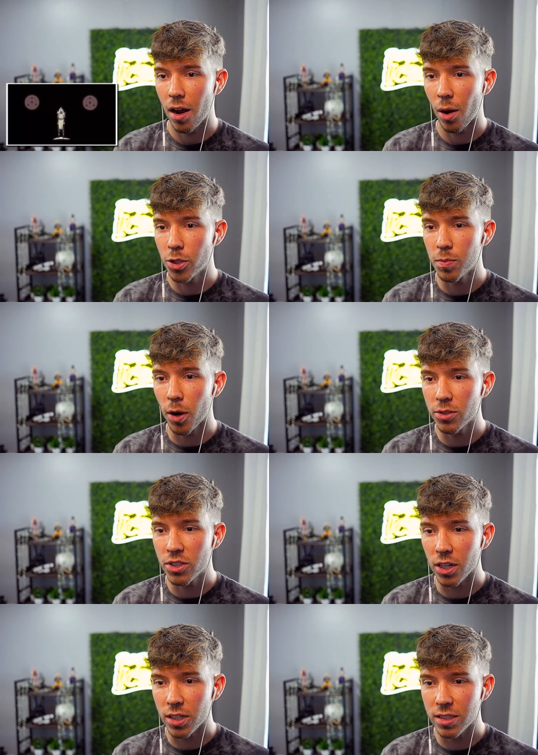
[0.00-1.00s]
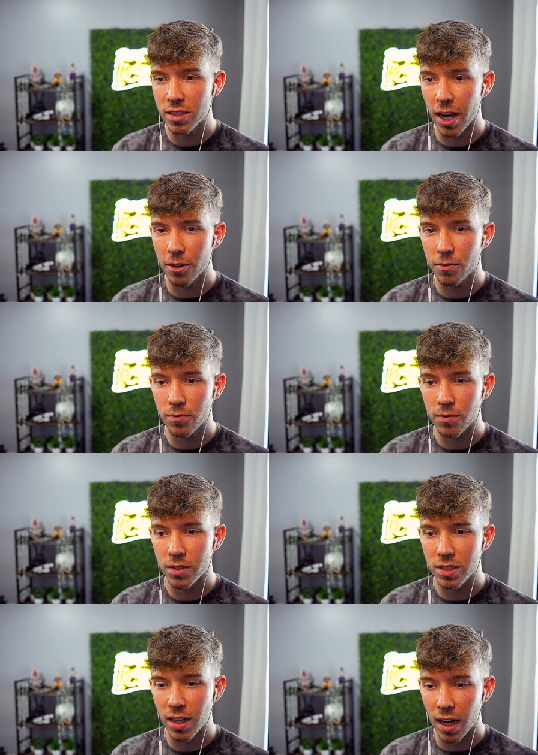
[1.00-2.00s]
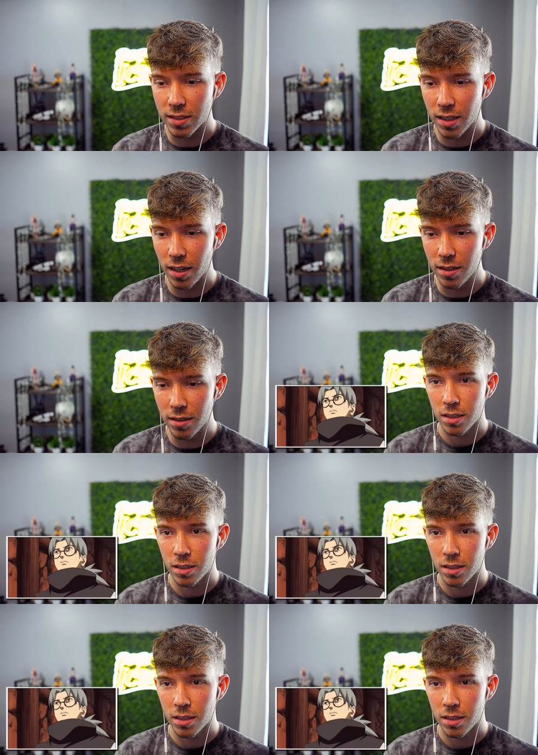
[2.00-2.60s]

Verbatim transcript: Orochimaru stuck inside of Sasuke?